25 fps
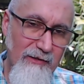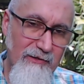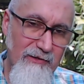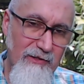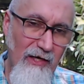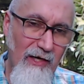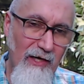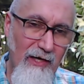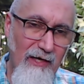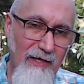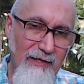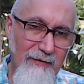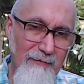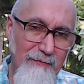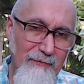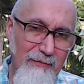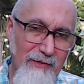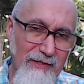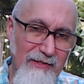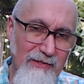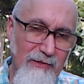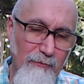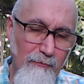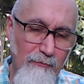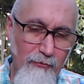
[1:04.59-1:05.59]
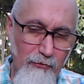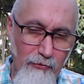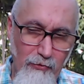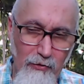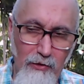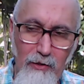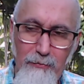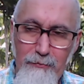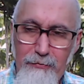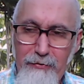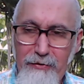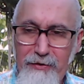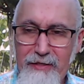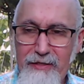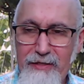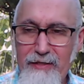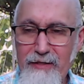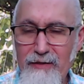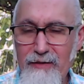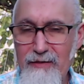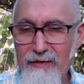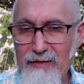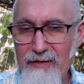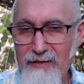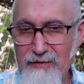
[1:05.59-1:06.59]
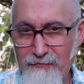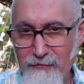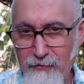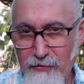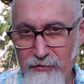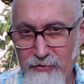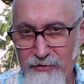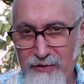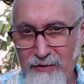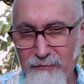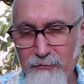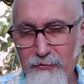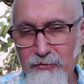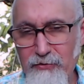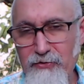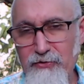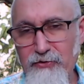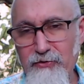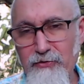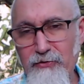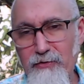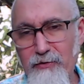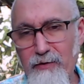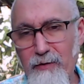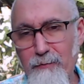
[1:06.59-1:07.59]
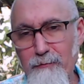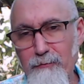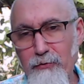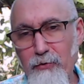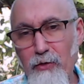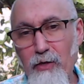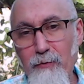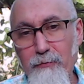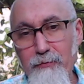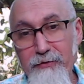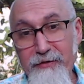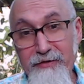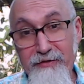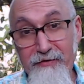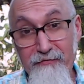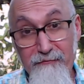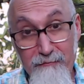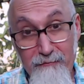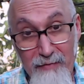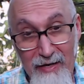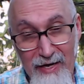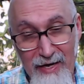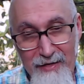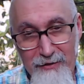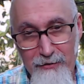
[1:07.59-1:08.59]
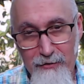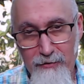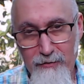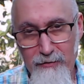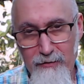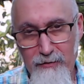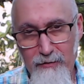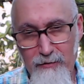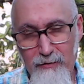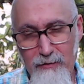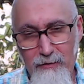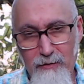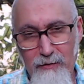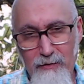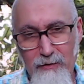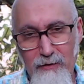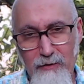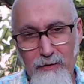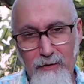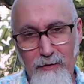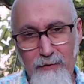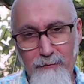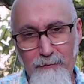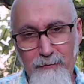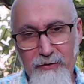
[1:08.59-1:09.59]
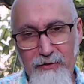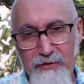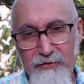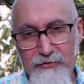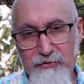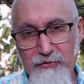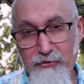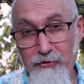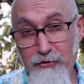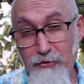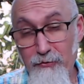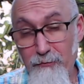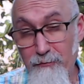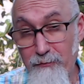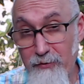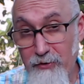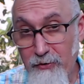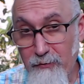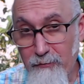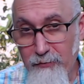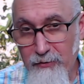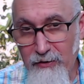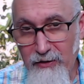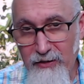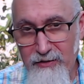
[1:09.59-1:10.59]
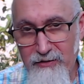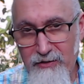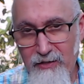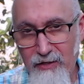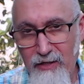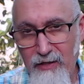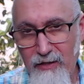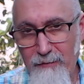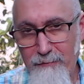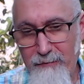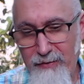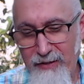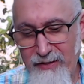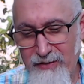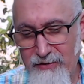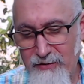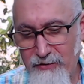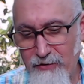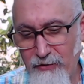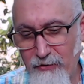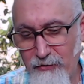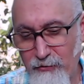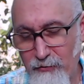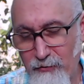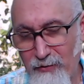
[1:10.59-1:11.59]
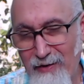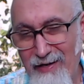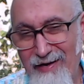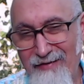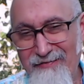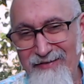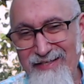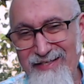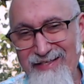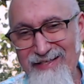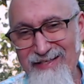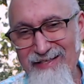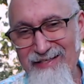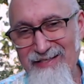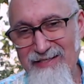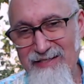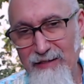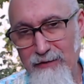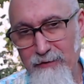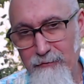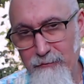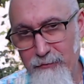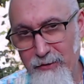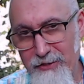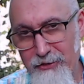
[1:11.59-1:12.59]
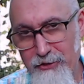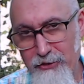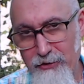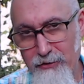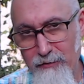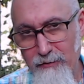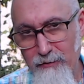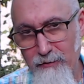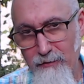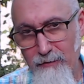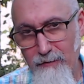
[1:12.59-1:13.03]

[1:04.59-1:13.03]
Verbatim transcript: Time is a property, as far as I'm concerned, a property of matter, because you can manipulate time based on gravity and acceleration,